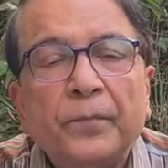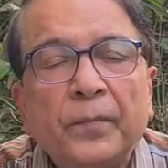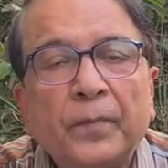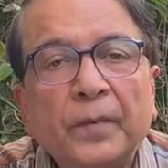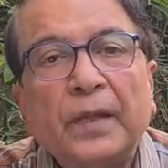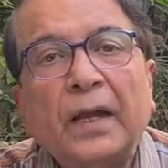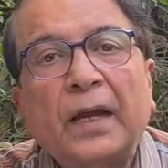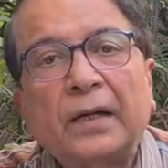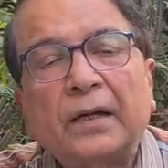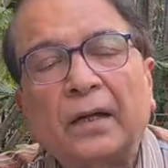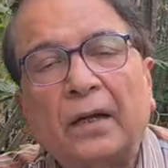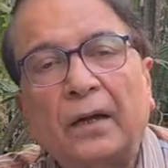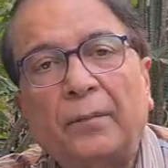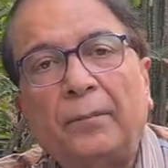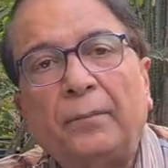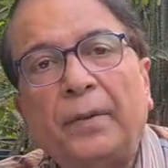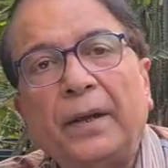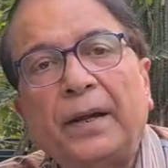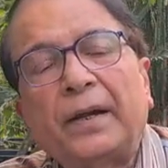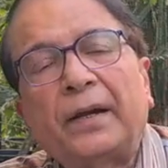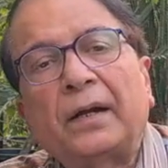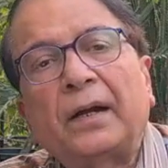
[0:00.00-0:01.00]
that
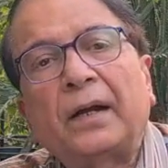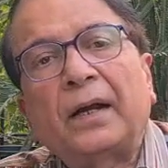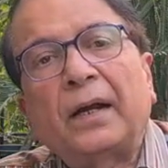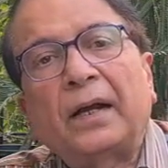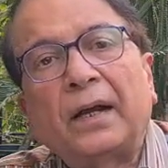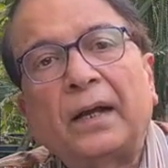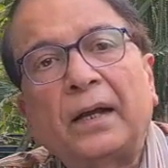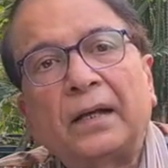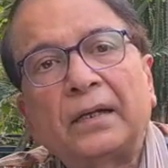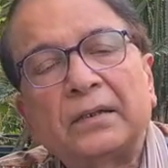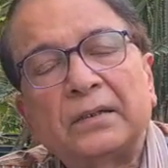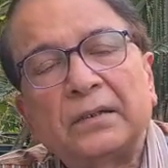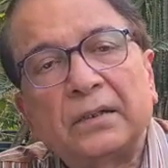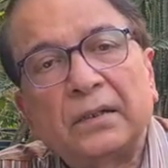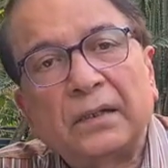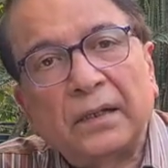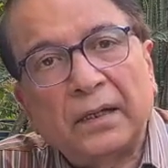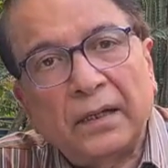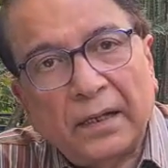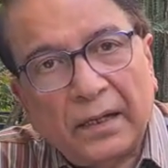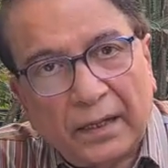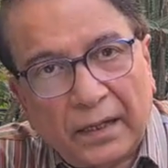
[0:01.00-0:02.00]
America has
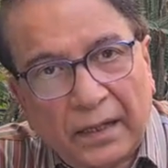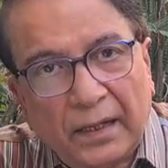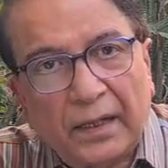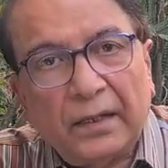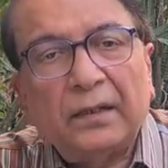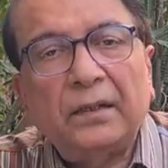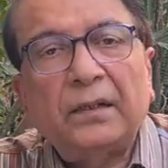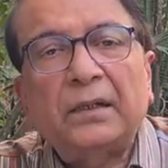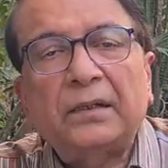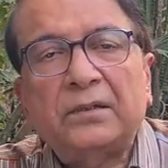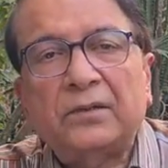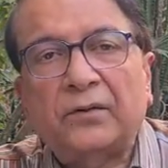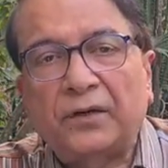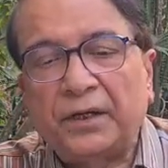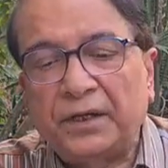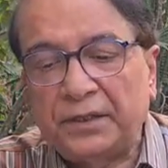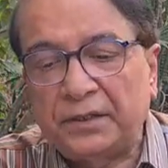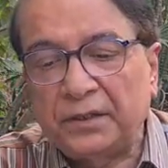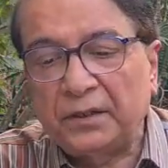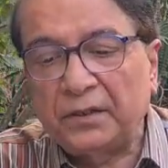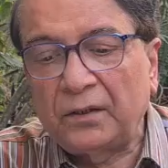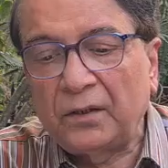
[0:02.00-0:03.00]
in this
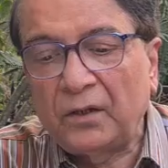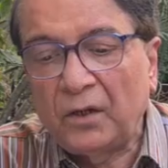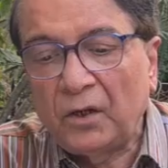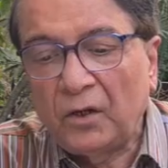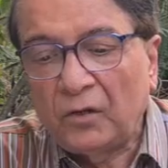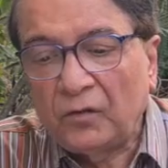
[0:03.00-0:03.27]
region